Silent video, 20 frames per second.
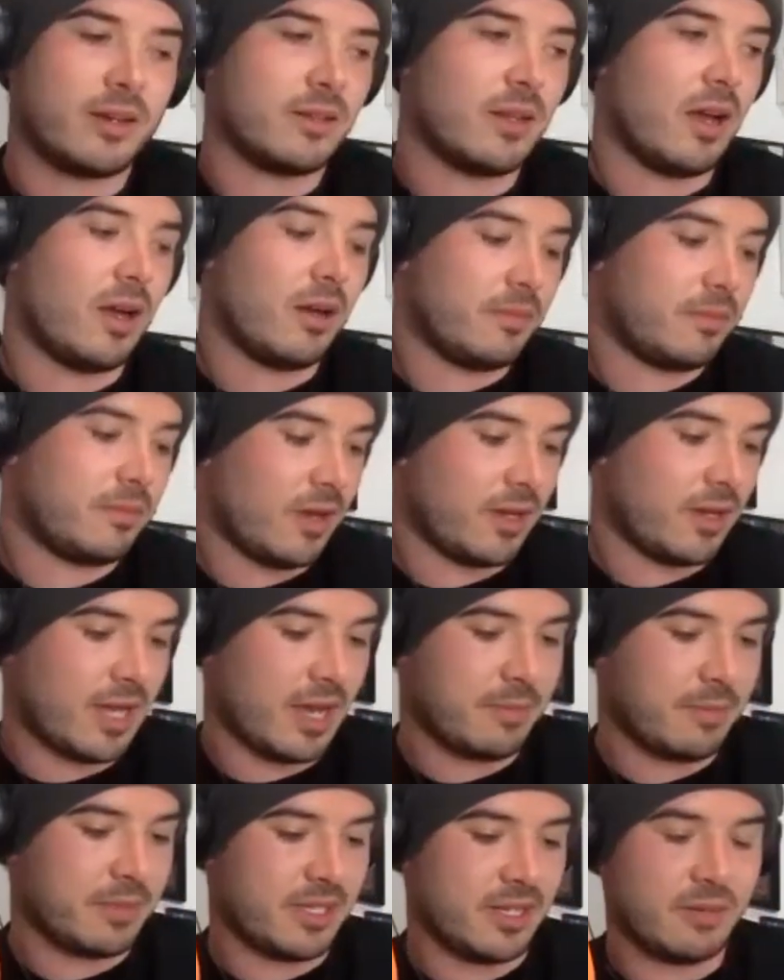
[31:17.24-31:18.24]
no, I
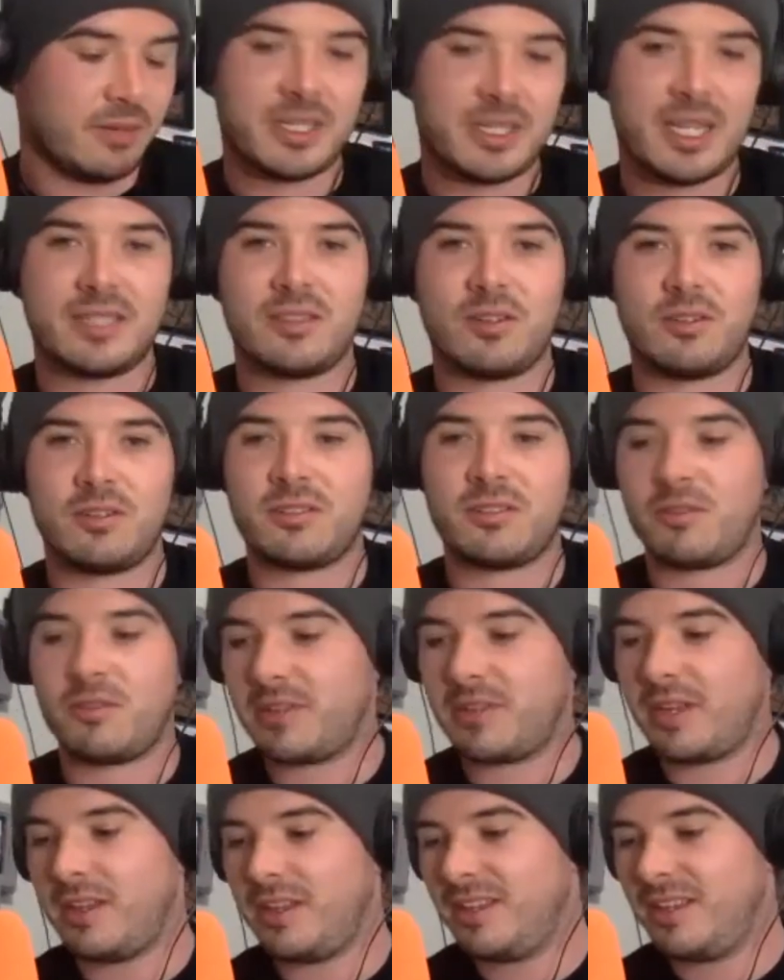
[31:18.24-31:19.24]
can't be dealing with that sort of stuff now.